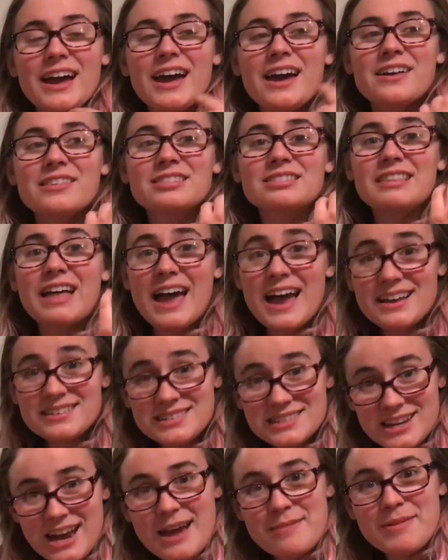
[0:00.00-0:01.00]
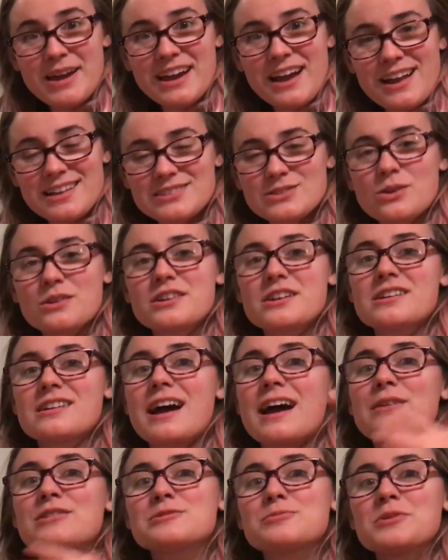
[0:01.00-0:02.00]
and last time I got
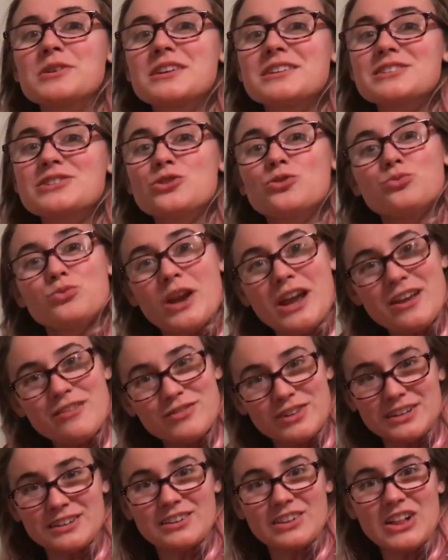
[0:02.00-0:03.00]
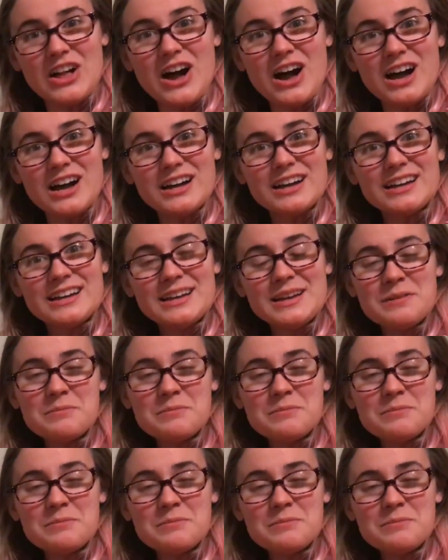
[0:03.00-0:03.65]
sorted, I was put into Ravenclaw,